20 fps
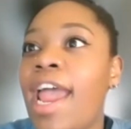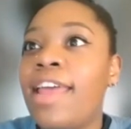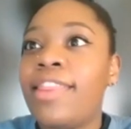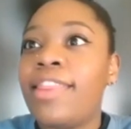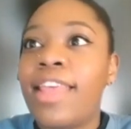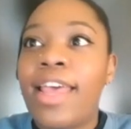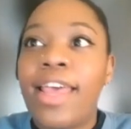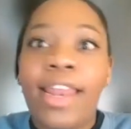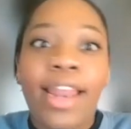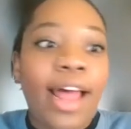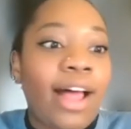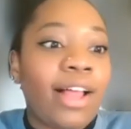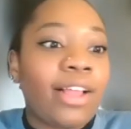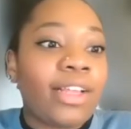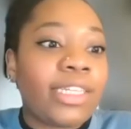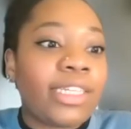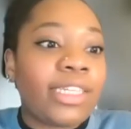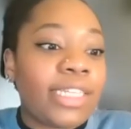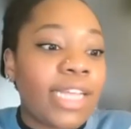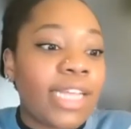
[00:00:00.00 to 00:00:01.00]
and then
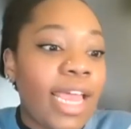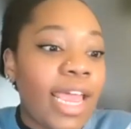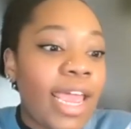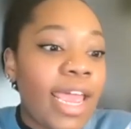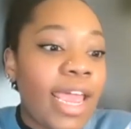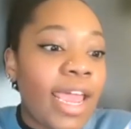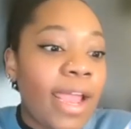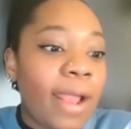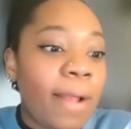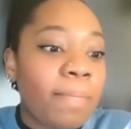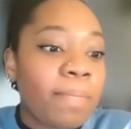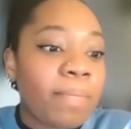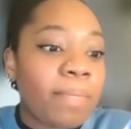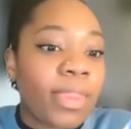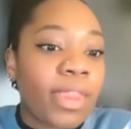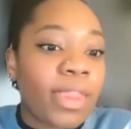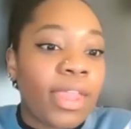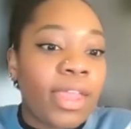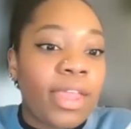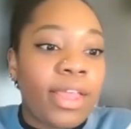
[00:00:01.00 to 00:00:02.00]
I'll say
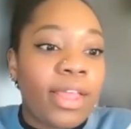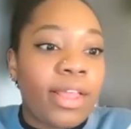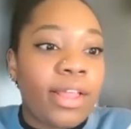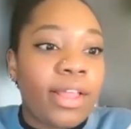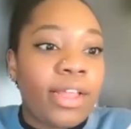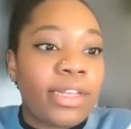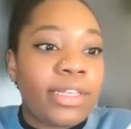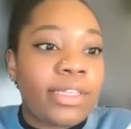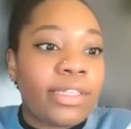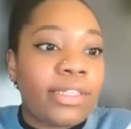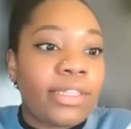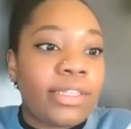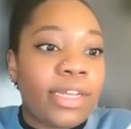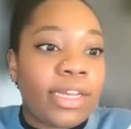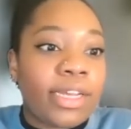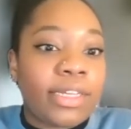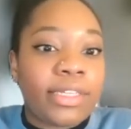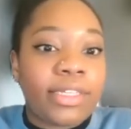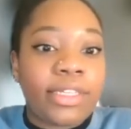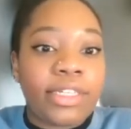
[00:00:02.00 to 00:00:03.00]

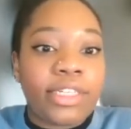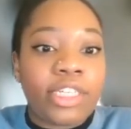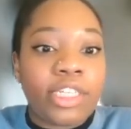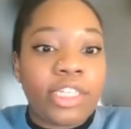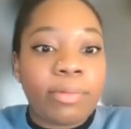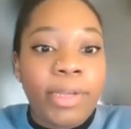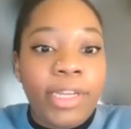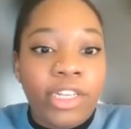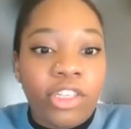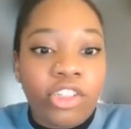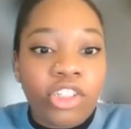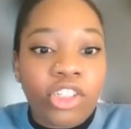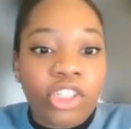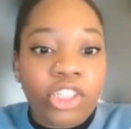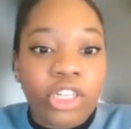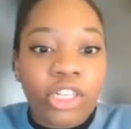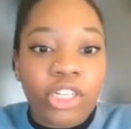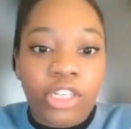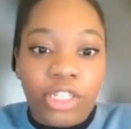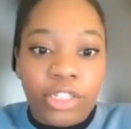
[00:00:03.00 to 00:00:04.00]
text to speech.